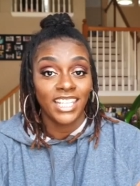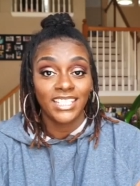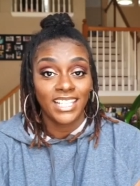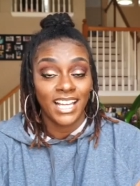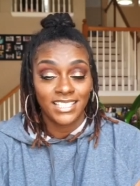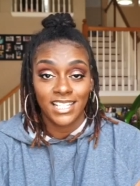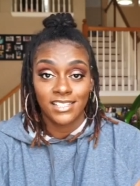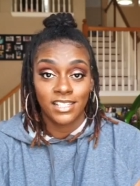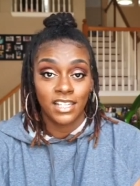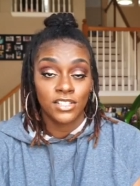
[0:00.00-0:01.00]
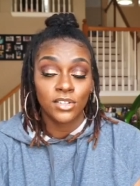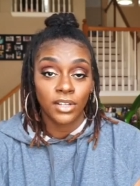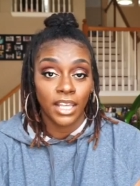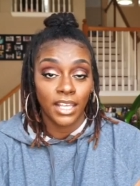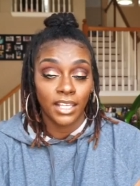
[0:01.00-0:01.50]
it digested, it's
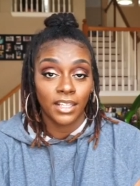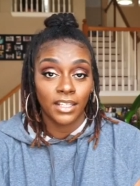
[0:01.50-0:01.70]
okay.